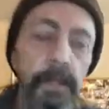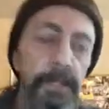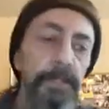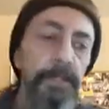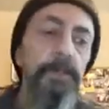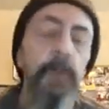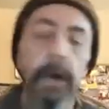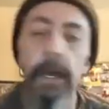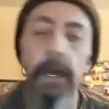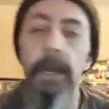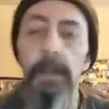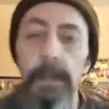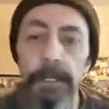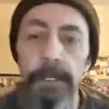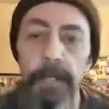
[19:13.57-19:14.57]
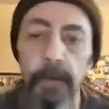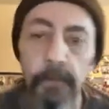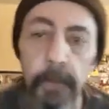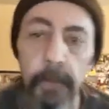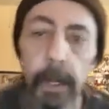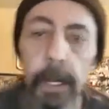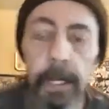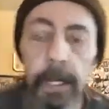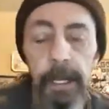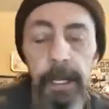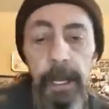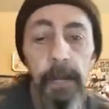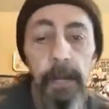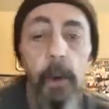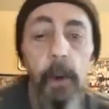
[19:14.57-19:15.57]
is why I urge everybody to
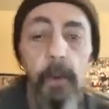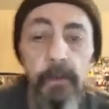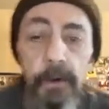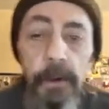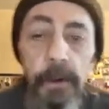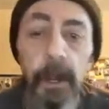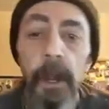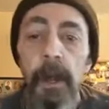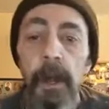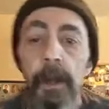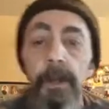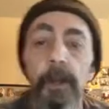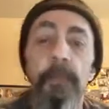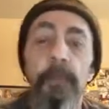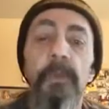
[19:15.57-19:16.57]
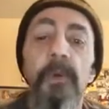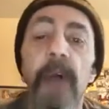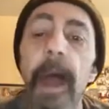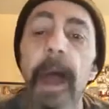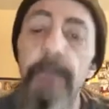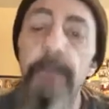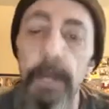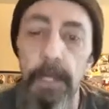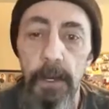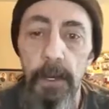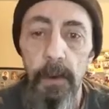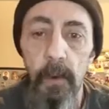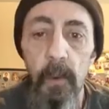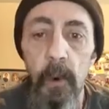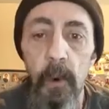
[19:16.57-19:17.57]
get over the private
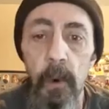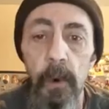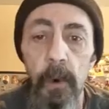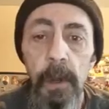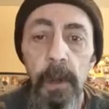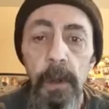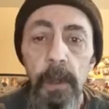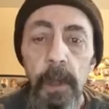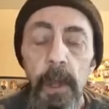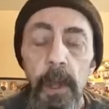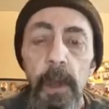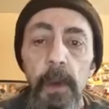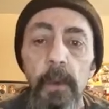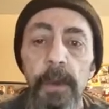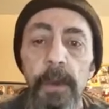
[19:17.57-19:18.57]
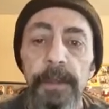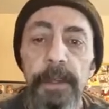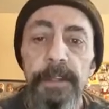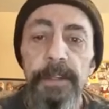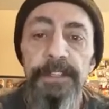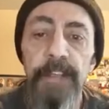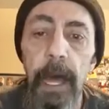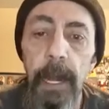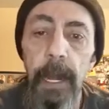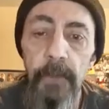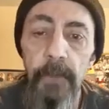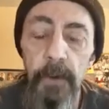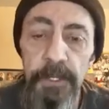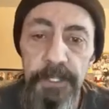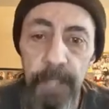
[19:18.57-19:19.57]
war with inside of
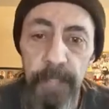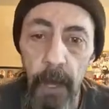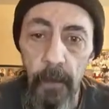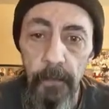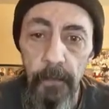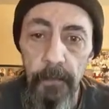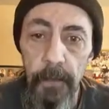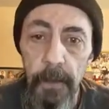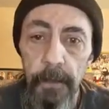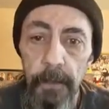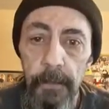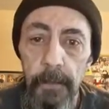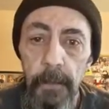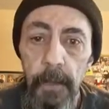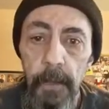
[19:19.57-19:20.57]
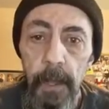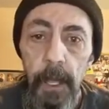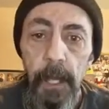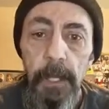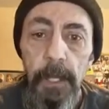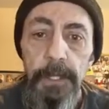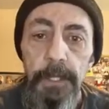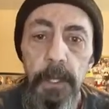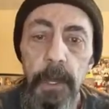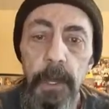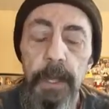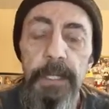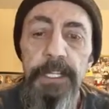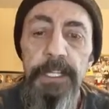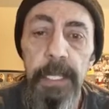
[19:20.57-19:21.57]
yourself, so you
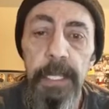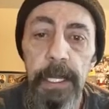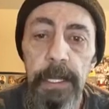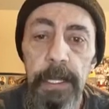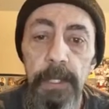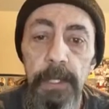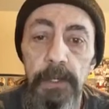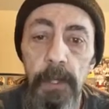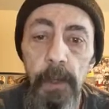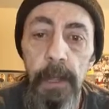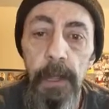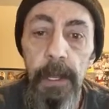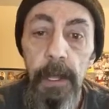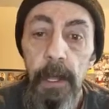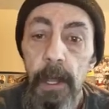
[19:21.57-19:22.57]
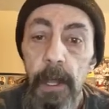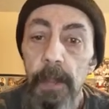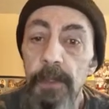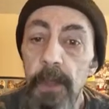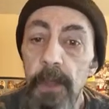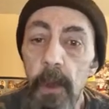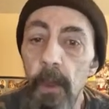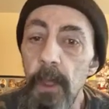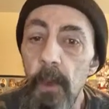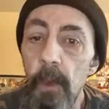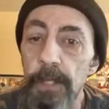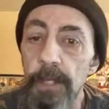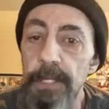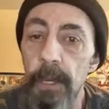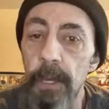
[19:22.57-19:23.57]
can see that truly the only
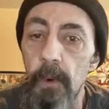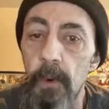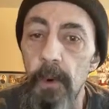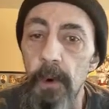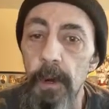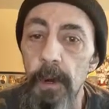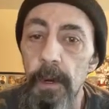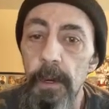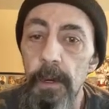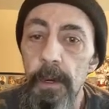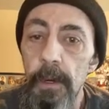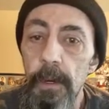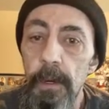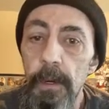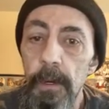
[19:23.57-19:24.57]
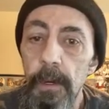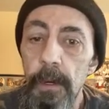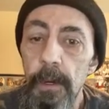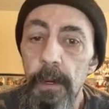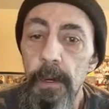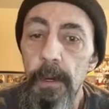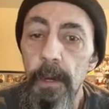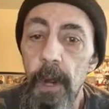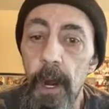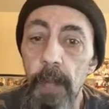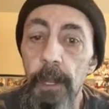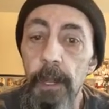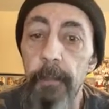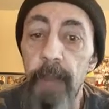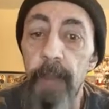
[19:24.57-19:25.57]
ones at war are
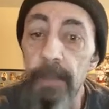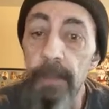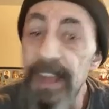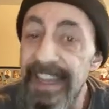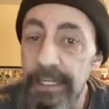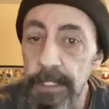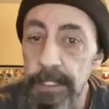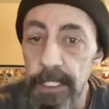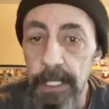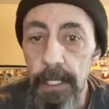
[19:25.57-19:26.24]
the publicans.